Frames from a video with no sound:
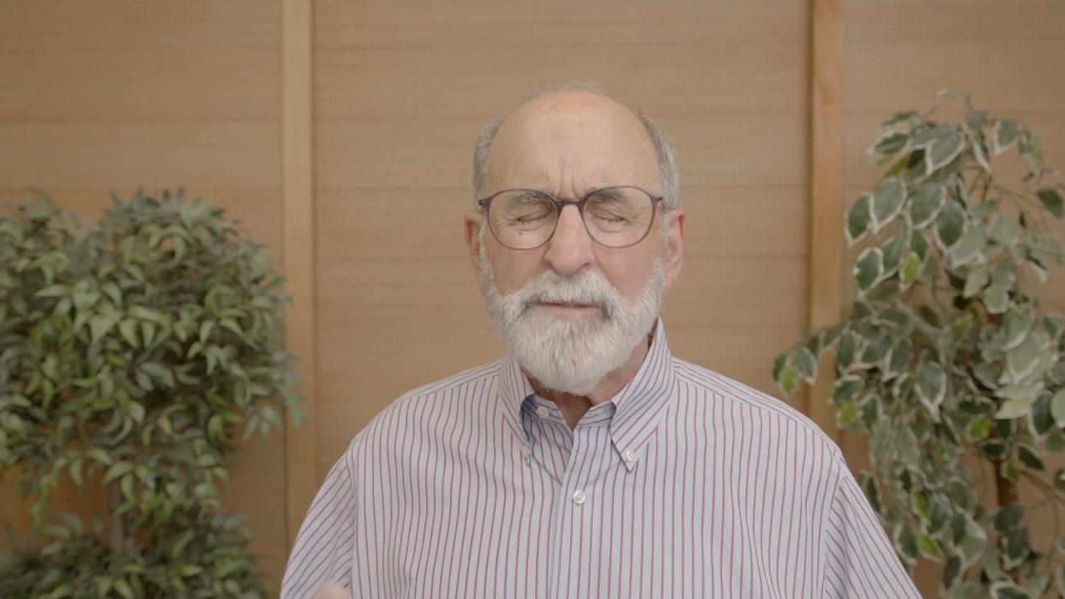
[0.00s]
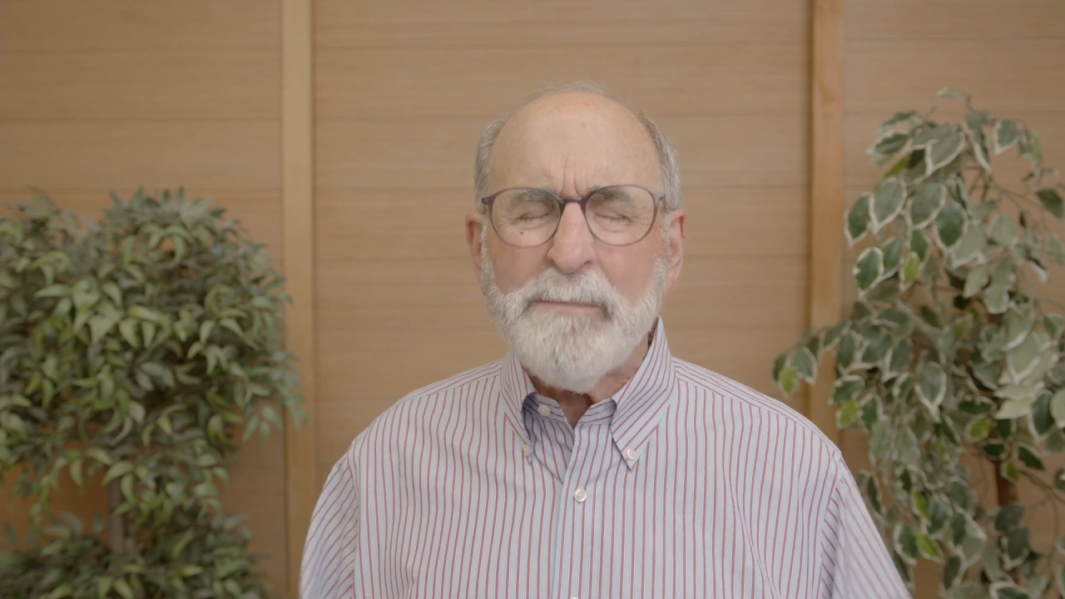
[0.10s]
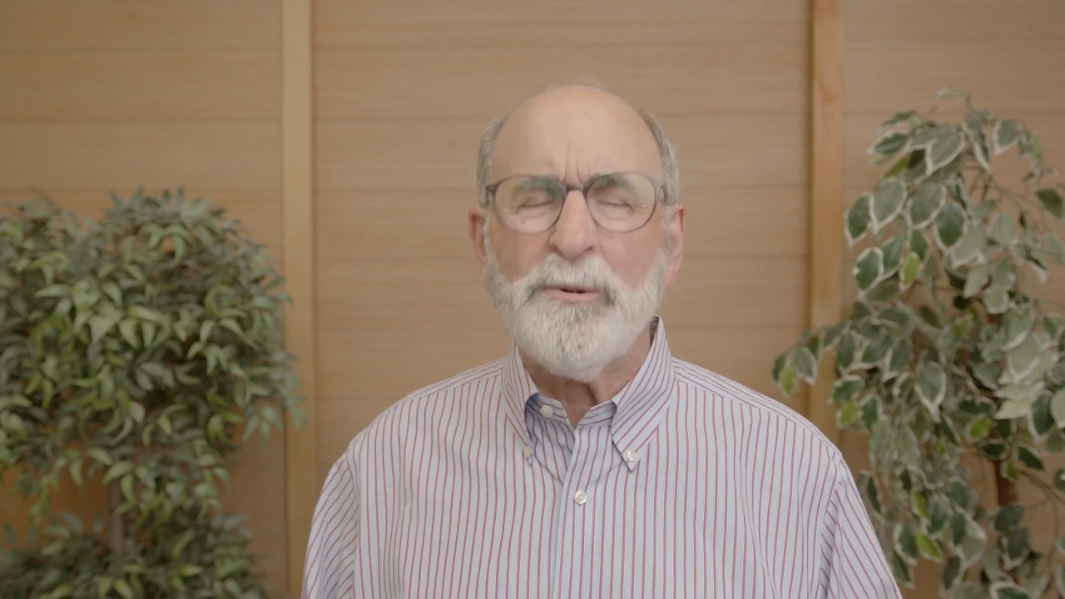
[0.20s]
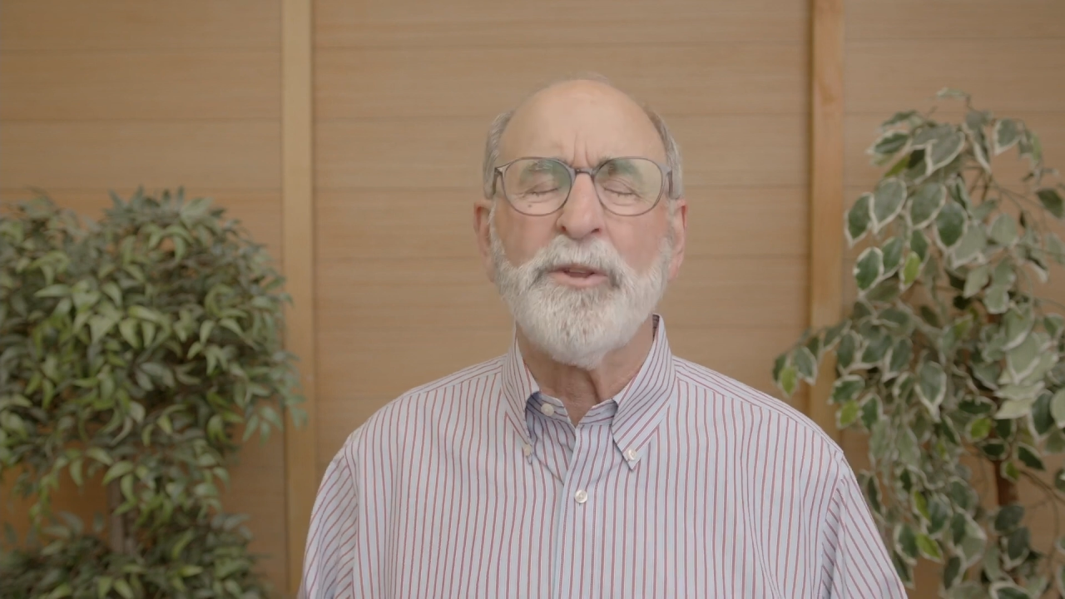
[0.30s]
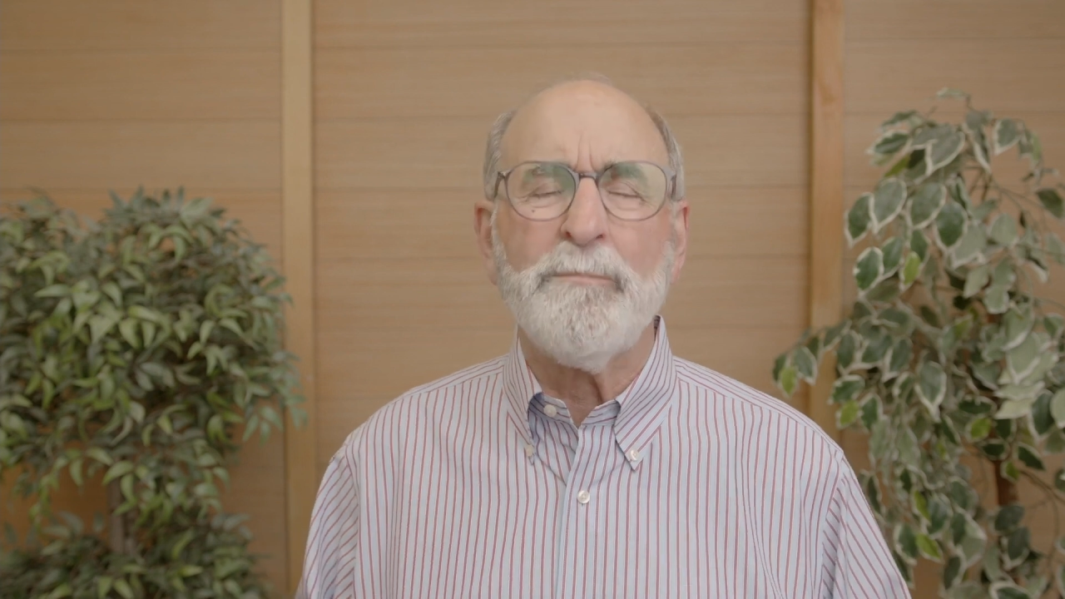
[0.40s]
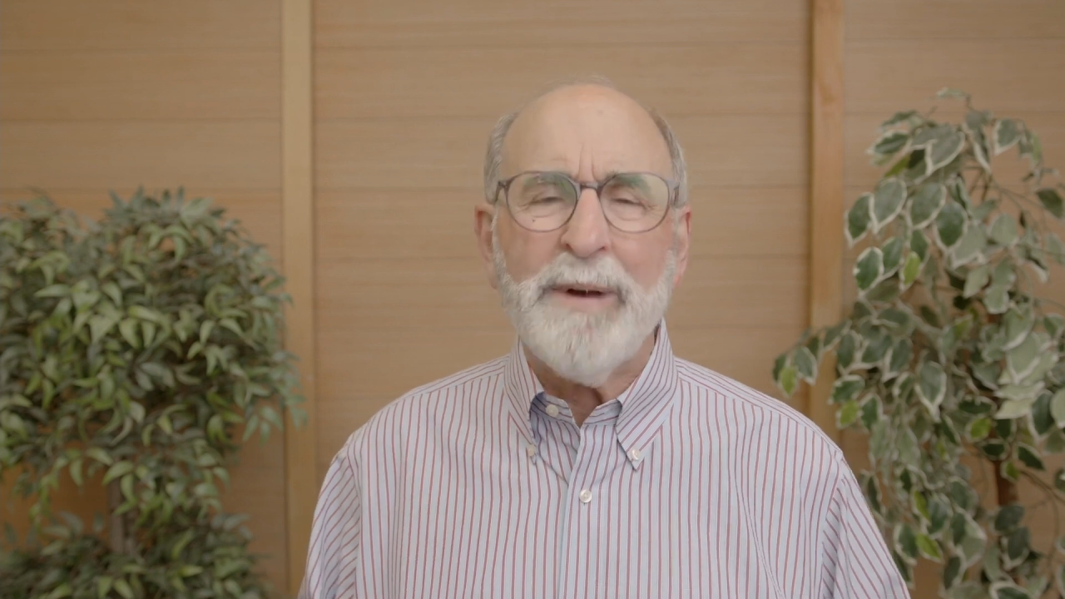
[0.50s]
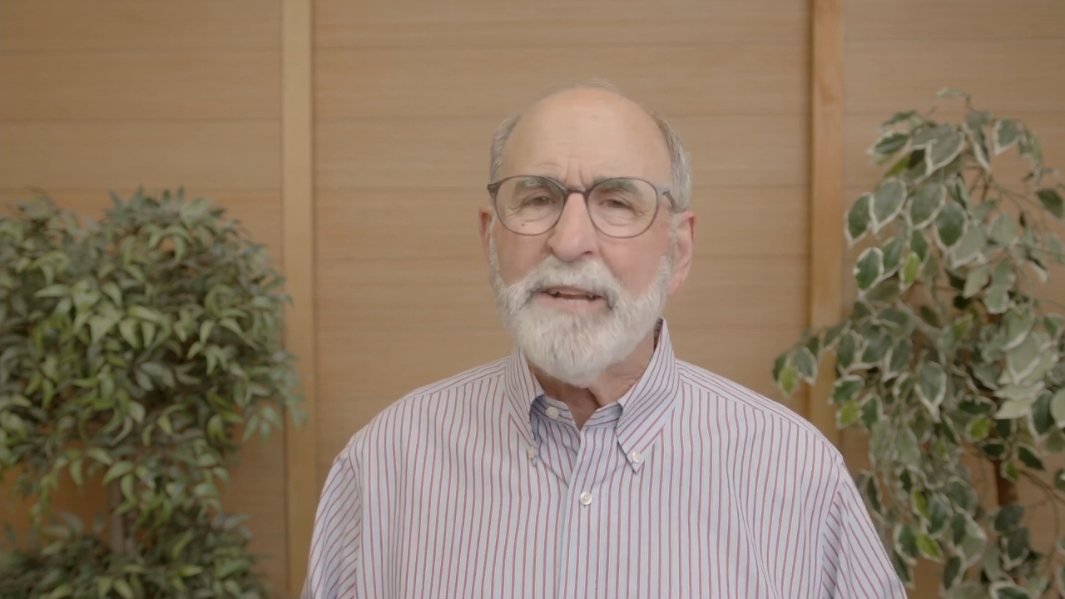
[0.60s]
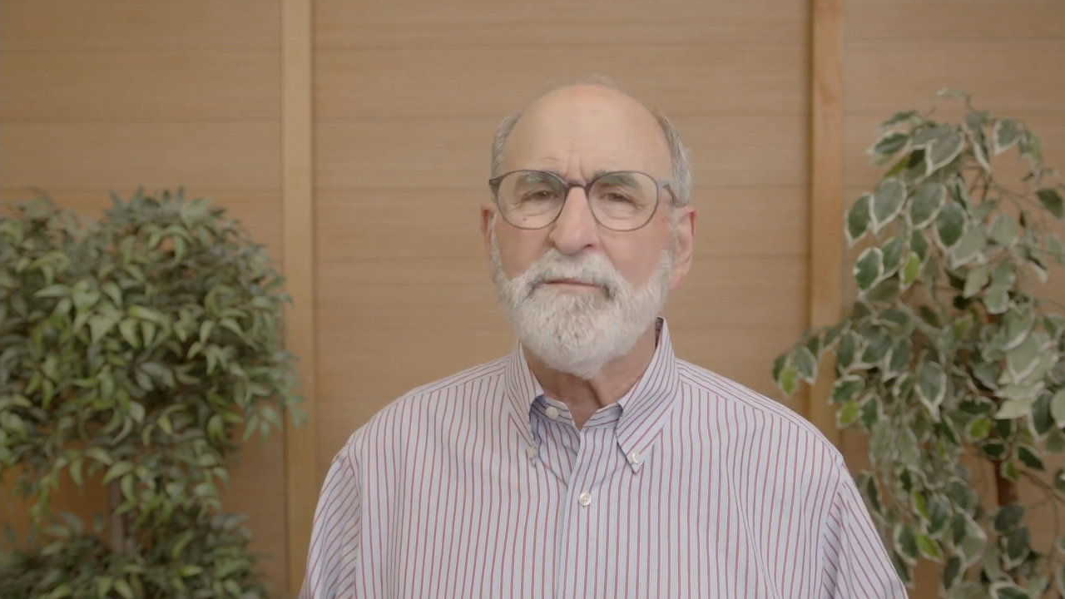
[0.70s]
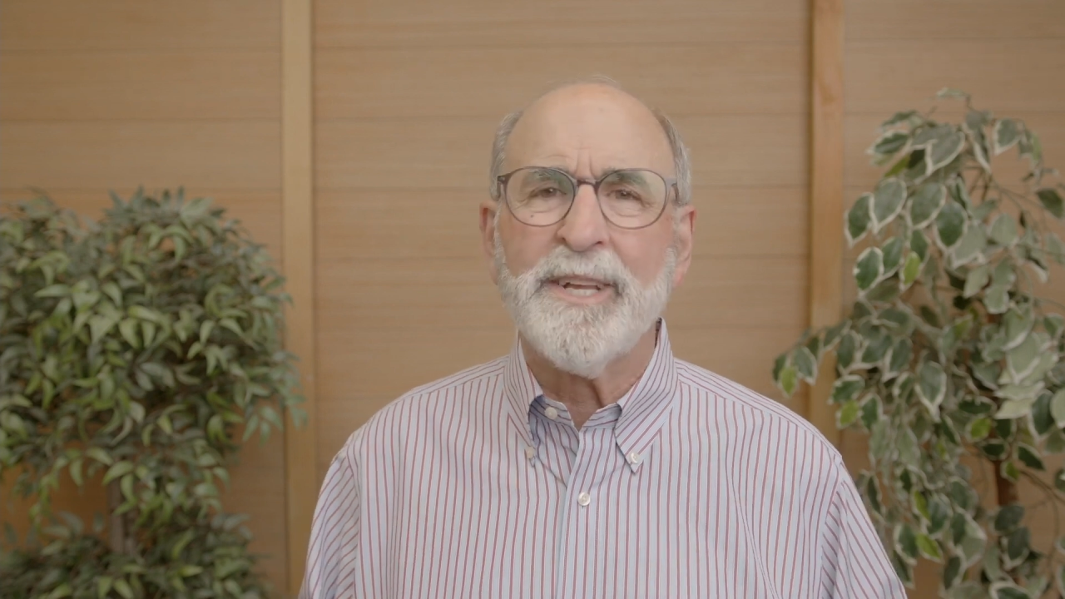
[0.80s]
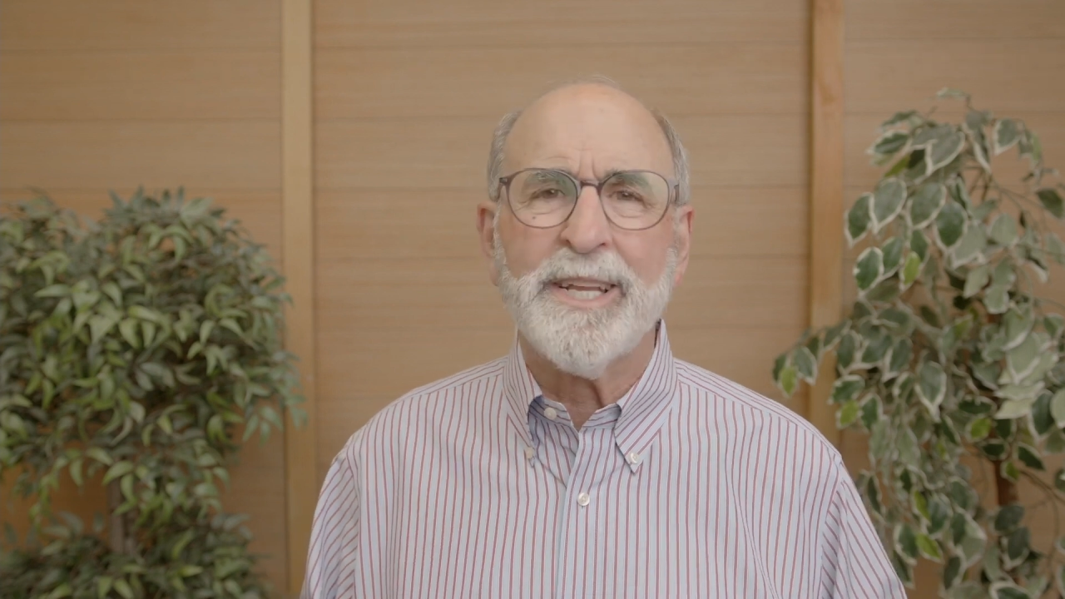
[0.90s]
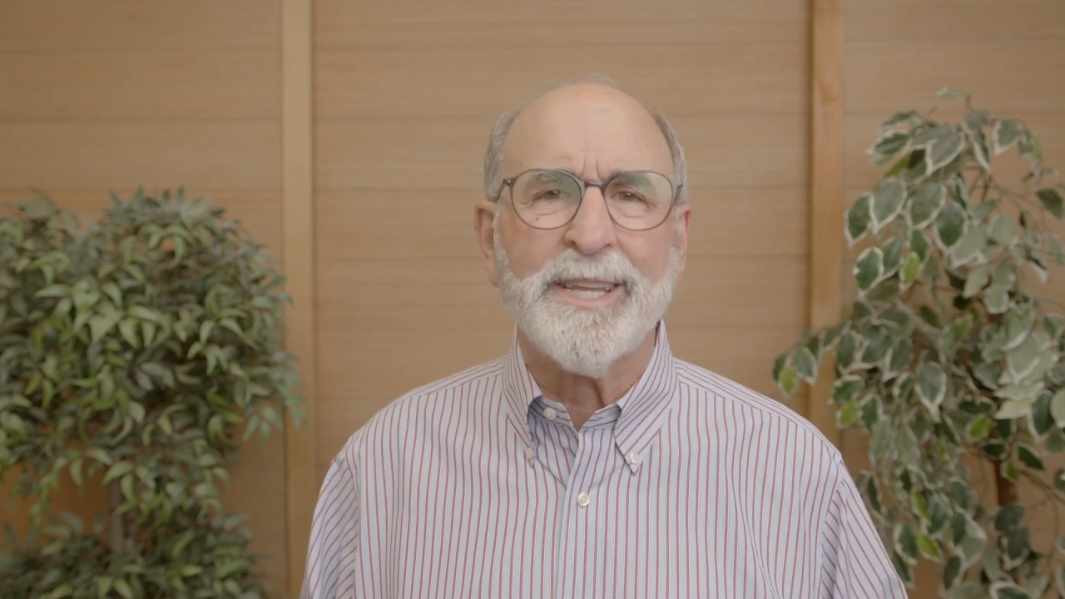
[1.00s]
people the benefit